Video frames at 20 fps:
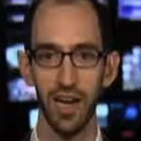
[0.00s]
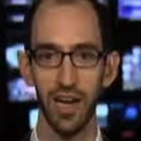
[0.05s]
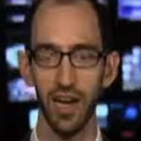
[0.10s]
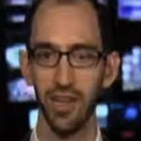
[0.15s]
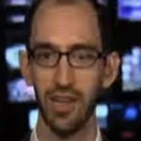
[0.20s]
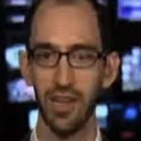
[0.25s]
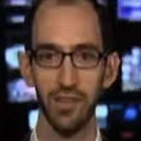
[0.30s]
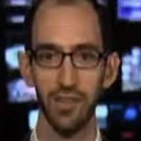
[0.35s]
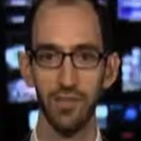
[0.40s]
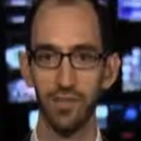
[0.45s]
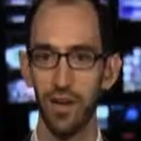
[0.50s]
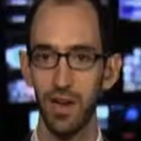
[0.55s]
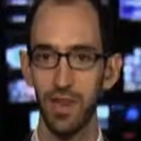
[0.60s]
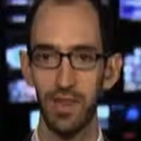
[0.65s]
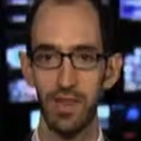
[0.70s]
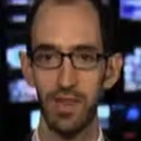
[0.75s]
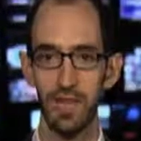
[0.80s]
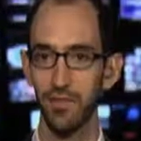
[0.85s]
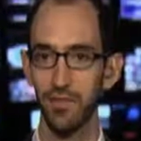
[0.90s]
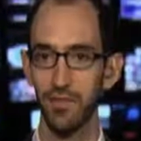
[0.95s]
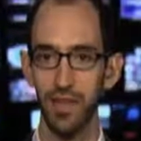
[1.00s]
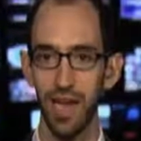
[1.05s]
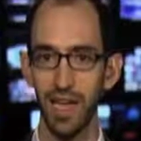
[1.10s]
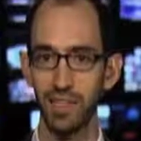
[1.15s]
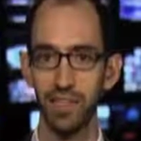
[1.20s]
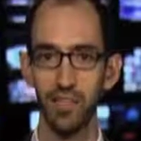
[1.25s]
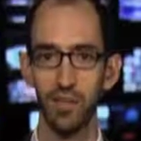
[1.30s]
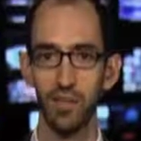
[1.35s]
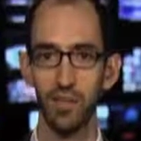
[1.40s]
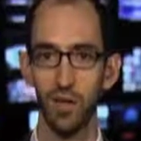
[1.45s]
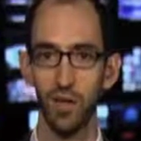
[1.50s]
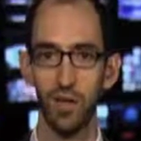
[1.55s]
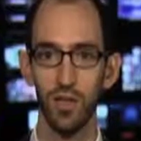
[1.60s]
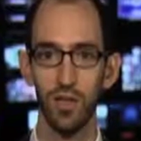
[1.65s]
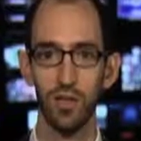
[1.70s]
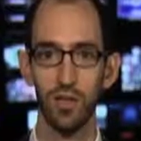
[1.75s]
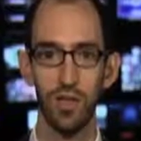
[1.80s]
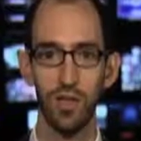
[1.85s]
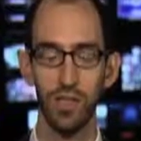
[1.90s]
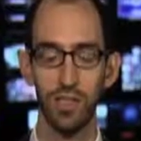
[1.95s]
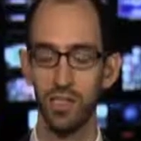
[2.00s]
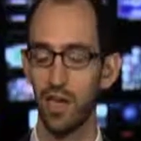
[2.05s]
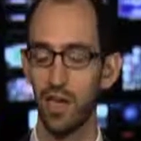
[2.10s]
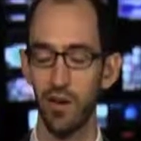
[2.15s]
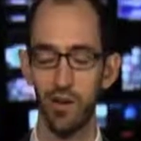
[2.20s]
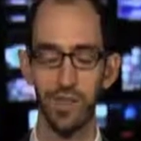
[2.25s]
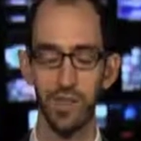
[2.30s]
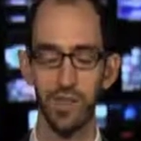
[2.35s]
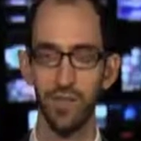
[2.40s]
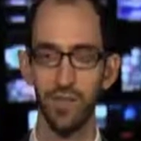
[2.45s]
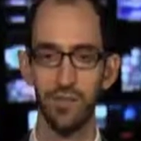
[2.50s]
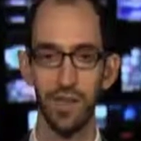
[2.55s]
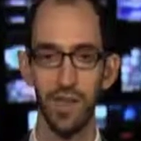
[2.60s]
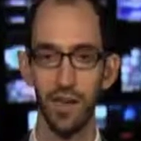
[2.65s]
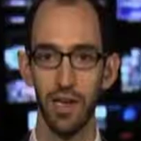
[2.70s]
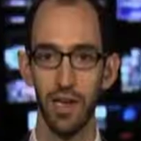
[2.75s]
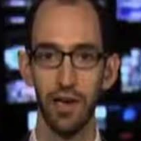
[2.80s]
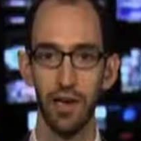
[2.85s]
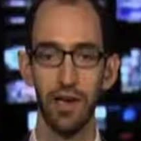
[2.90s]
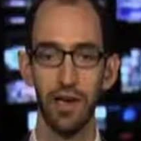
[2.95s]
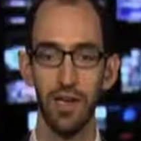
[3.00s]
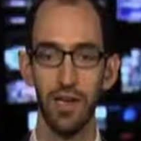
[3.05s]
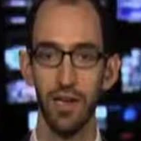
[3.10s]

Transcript: And frankly, if that's his goal, he's guaranteed failure.